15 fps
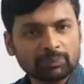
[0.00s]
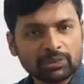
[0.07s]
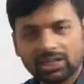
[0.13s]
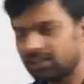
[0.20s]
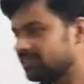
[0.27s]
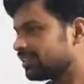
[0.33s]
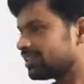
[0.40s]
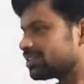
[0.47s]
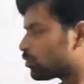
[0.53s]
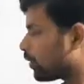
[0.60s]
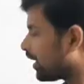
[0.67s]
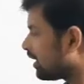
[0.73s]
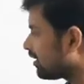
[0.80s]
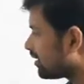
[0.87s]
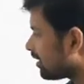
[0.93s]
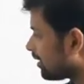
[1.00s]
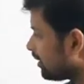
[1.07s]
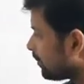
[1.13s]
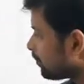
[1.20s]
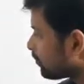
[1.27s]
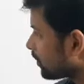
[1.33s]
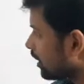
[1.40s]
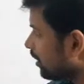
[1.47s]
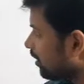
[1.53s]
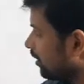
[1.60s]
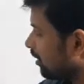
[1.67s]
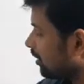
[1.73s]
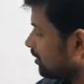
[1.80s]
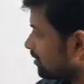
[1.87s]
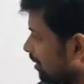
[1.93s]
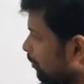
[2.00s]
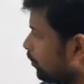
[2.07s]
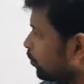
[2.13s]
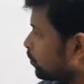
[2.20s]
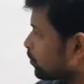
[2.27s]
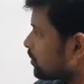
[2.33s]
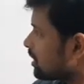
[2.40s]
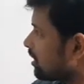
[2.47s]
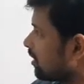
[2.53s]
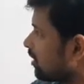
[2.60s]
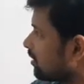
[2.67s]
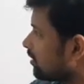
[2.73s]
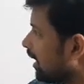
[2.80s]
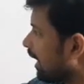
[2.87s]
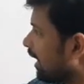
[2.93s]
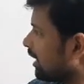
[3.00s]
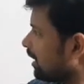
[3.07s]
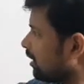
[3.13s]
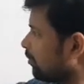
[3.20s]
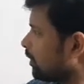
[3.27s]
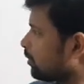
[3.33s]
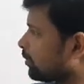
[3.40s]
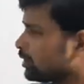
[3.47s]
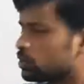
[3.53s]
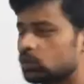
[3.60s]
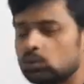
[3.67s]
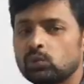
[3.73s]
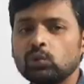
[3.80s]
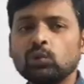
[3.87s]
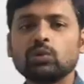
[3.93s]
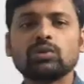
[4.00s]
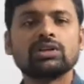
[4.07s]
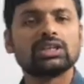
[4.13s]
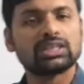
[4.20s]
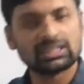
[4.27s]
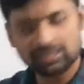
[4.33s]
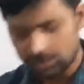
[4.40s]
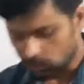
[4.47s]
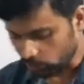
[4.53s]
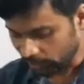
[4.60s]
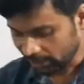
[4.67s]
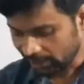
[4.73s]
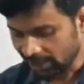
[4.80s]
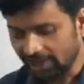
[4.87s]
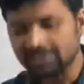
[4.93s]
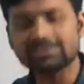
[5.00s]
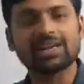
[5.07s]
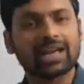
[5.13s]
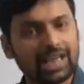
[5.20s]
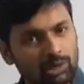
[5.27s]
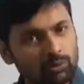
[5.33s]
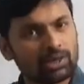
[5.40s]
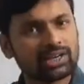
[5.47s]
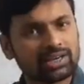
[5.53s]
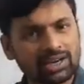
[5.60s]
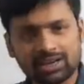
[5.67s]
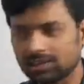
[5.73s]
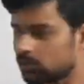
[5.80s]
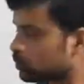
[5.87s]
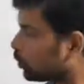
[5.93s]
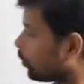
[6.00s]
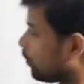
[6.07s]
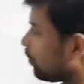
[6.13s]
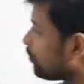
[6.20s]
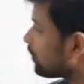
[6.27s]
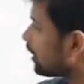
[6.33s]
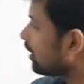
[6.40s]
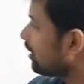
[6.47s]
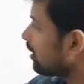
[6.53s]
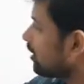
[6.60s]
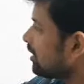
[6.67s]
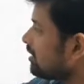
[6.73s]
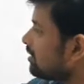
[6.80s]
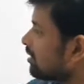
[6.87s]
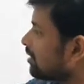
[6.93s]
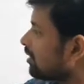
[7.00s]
In this triangle, suppose the angle between two straight lines L1 and L2 is